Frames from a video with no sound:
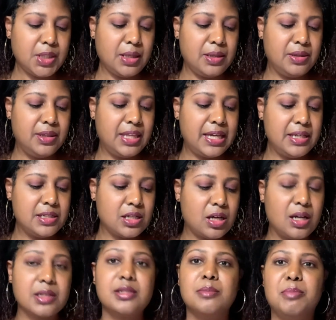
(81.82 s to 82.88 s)
They
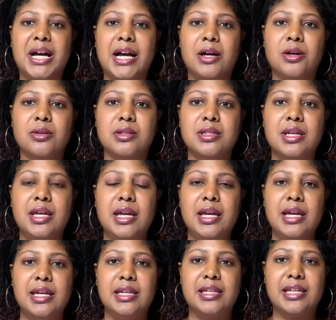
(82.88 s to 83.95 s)
talked about
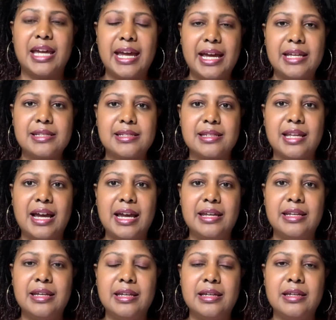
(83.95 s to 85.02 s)

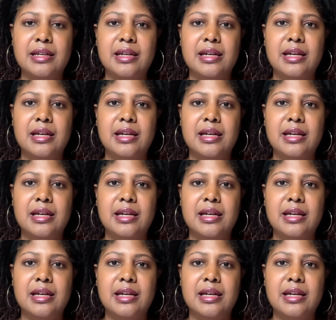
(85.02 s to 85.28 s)
gaslighting.